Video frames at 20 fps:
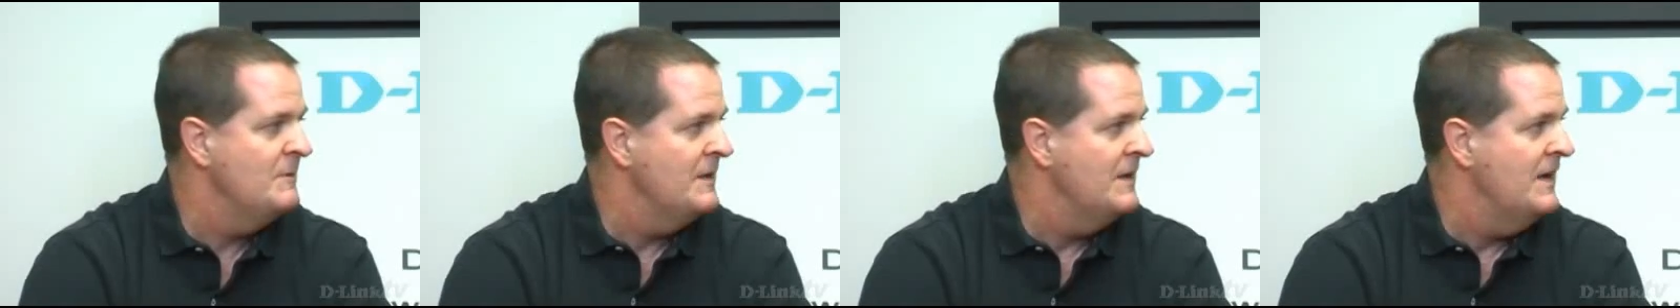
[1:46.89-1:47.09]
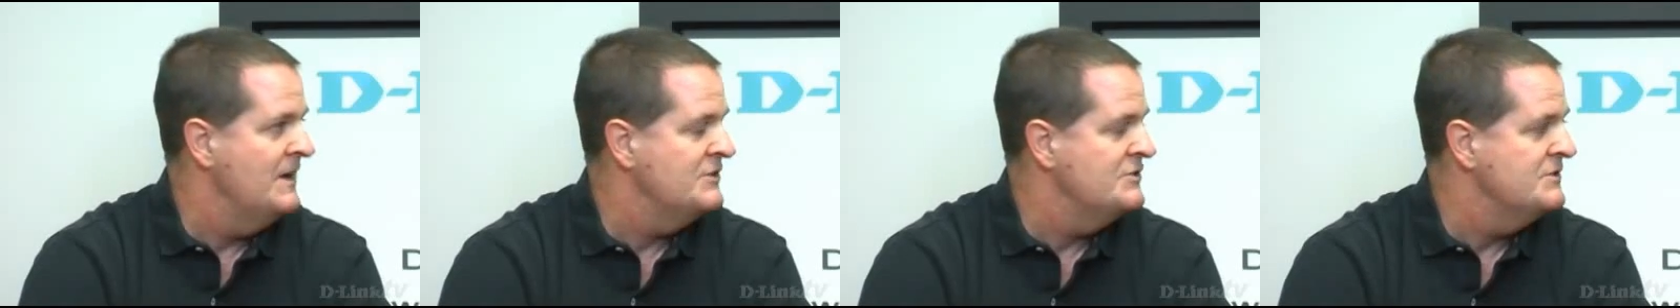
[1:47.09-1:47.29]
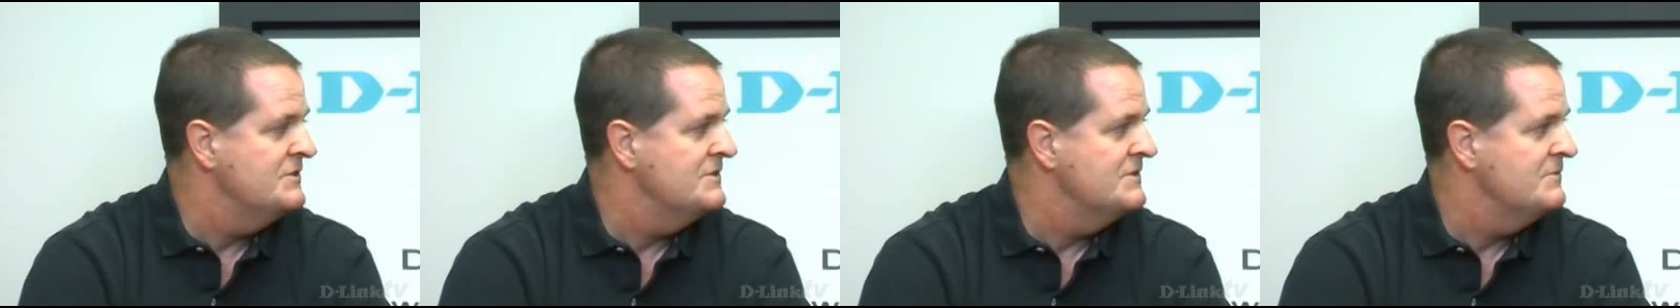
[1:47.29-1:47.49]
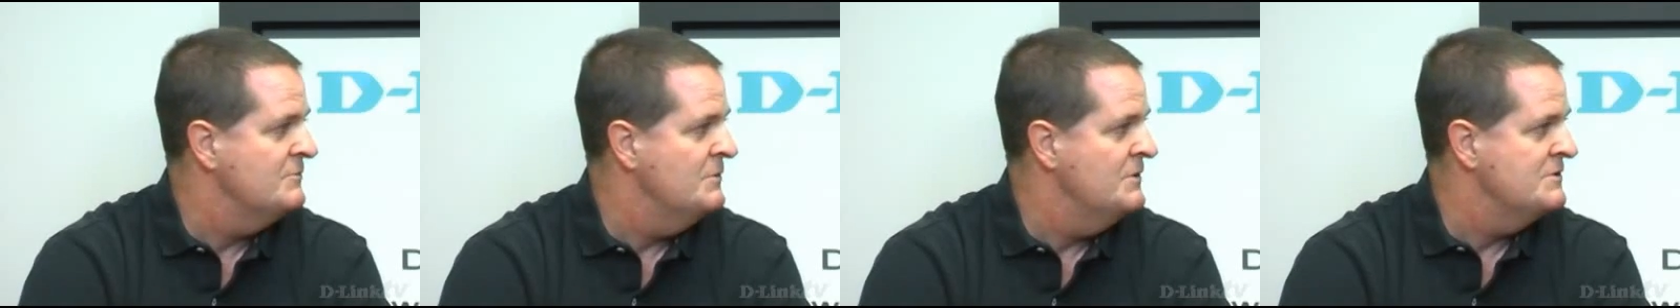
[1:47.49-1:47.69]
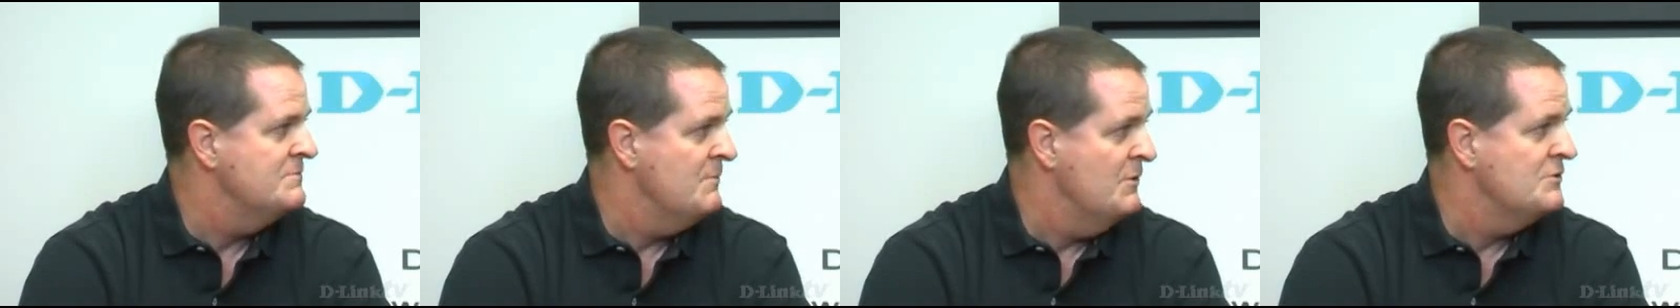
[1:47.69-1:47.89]
connections,
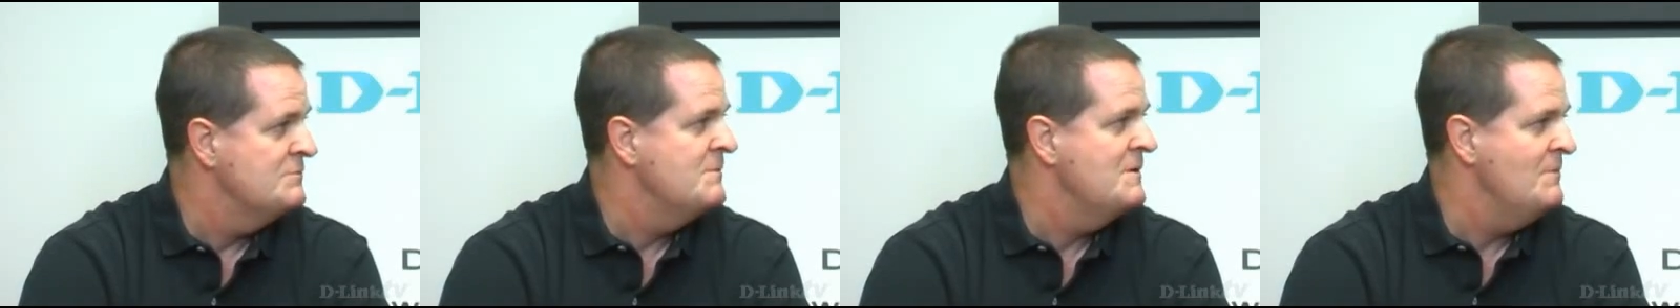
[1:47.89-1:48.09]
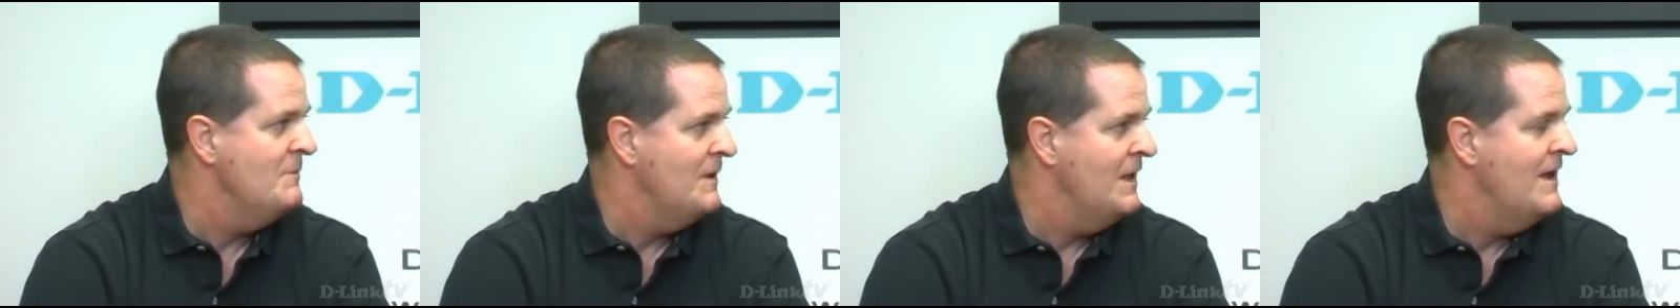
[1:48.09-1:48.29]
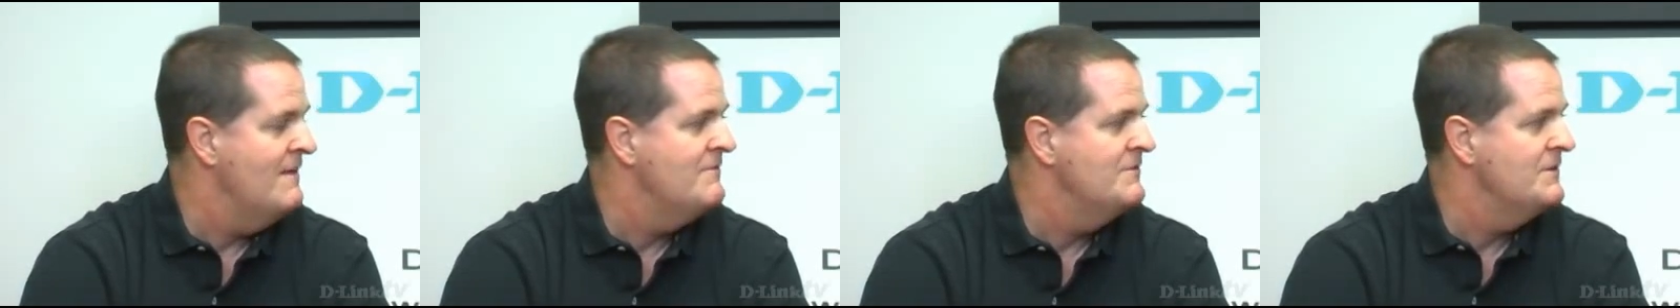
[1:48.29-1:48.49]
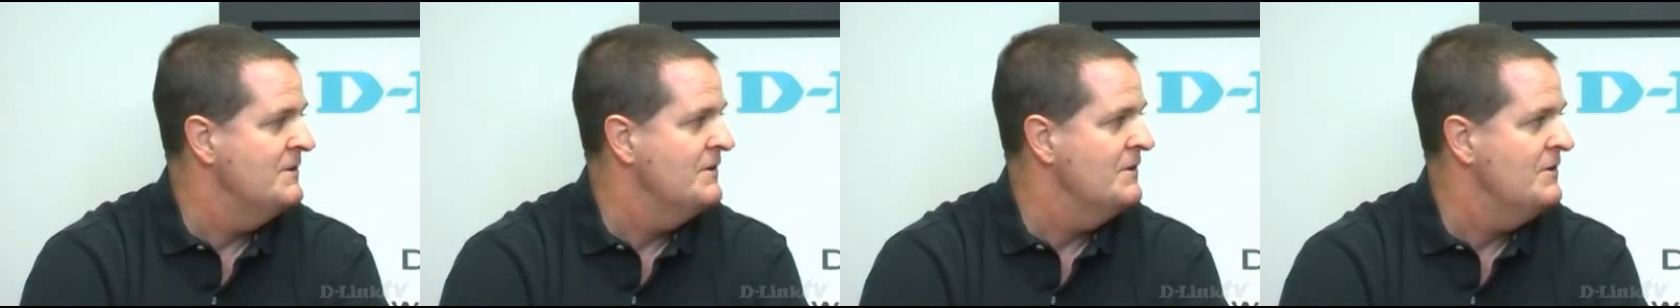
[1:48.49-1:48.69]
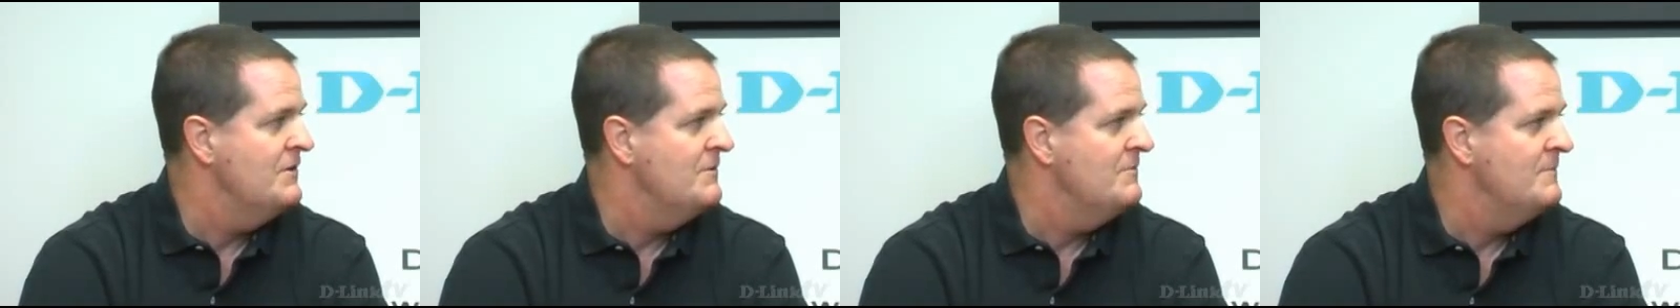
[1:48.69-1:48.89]
which most people have at their
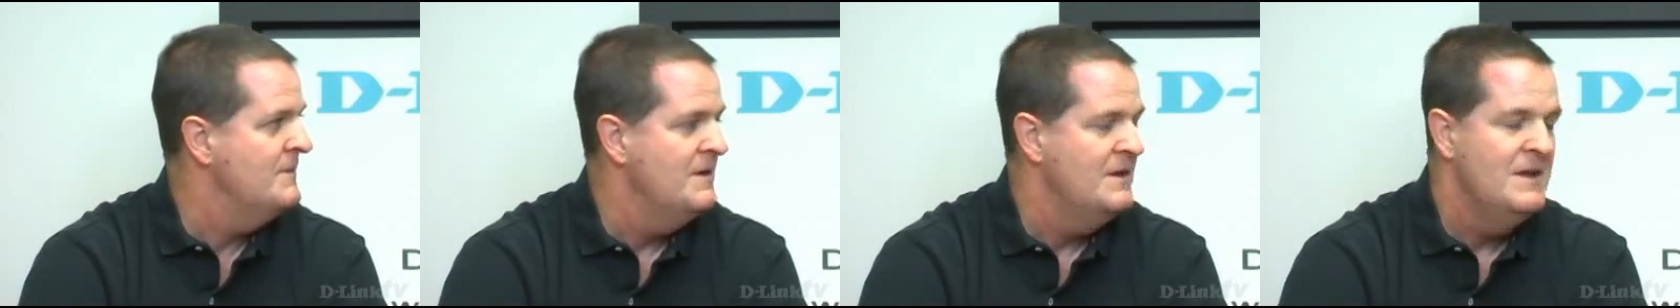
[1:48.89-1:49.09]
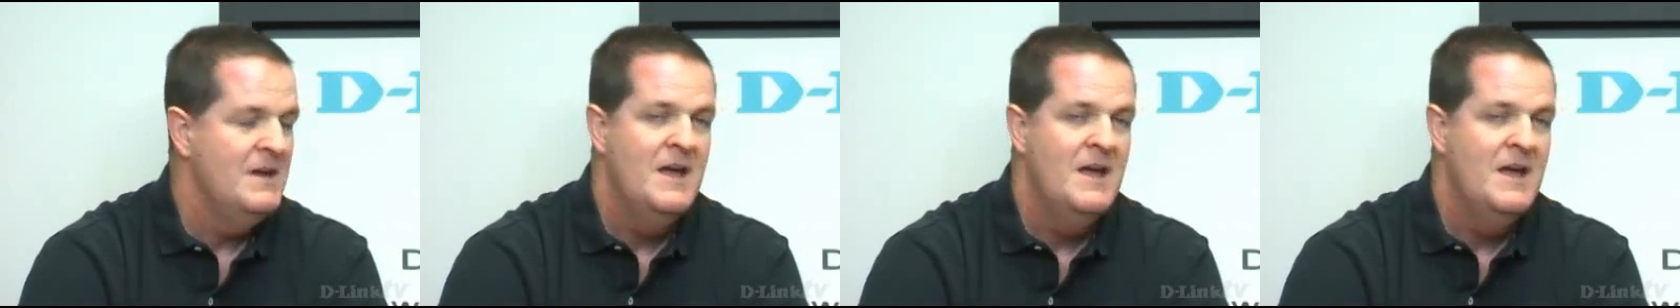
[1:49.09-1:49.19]
home,